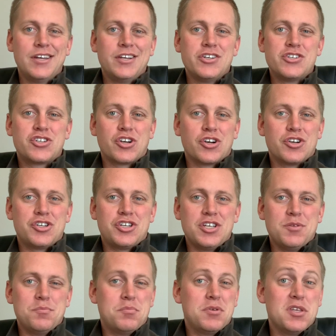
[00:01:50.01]

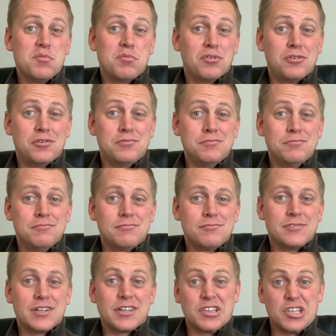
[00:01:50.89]
churchy people,
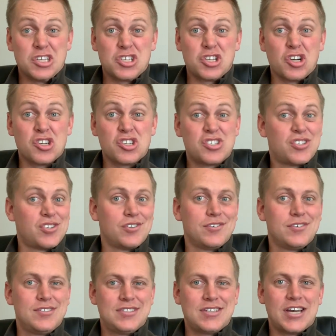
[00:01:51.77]
like the church
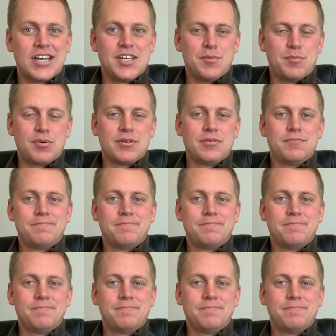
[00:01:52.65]
type.